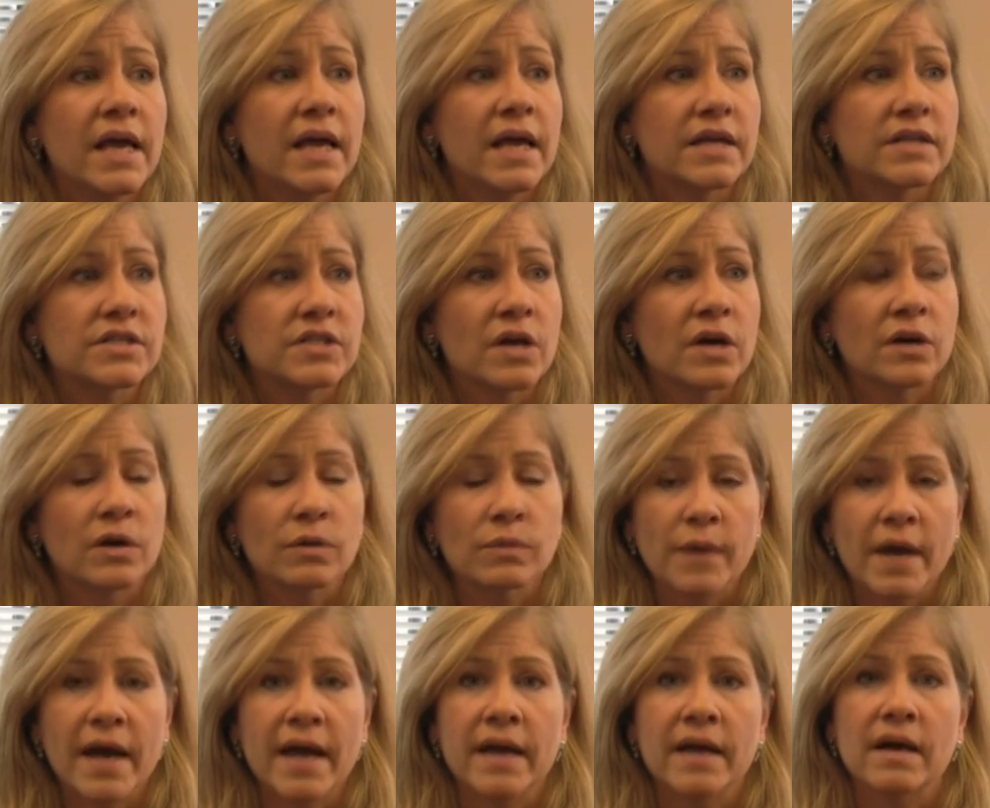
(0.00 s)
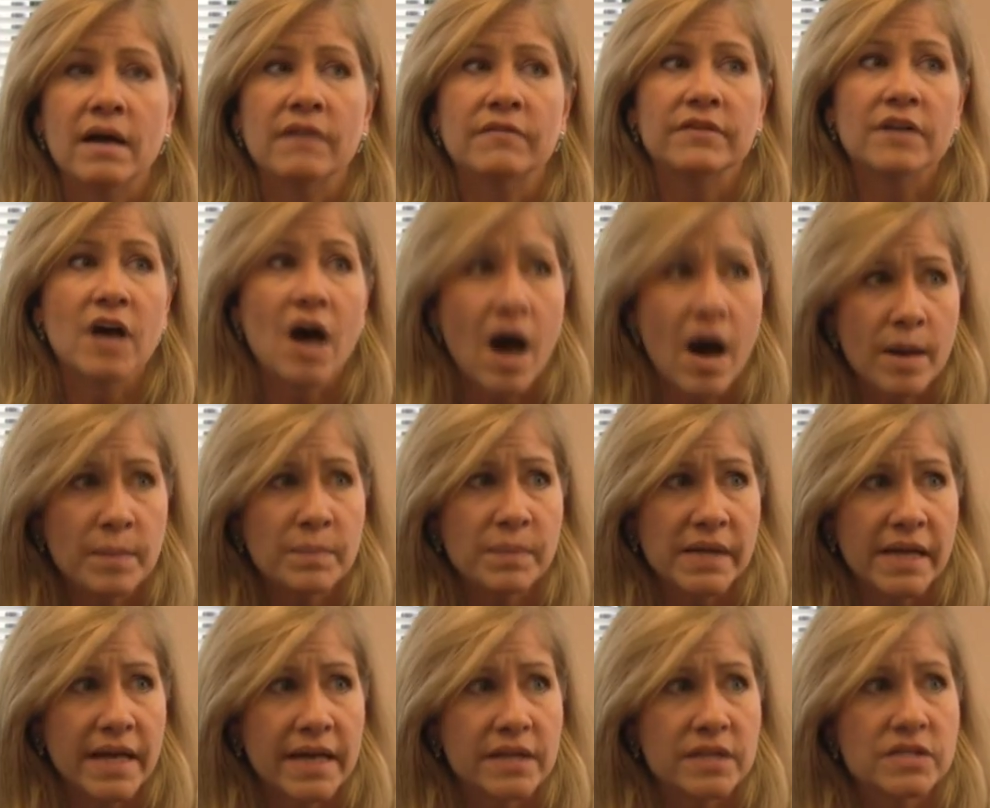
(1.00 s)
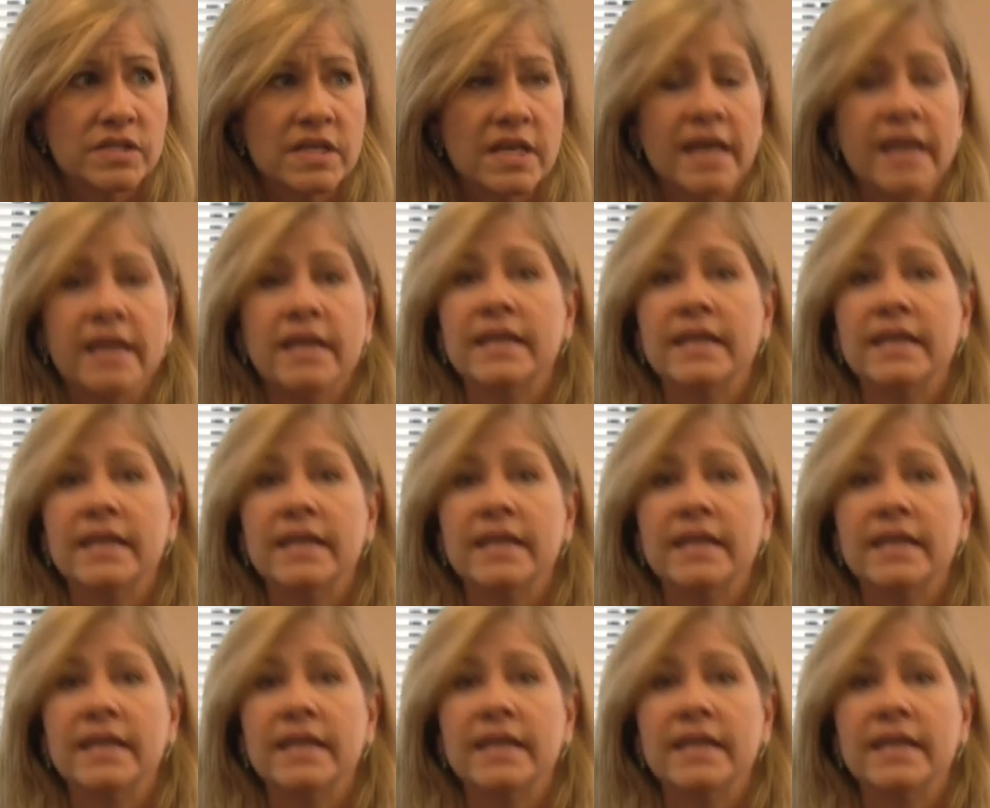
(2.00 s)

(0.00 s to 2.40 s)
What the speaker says: It's an array of complex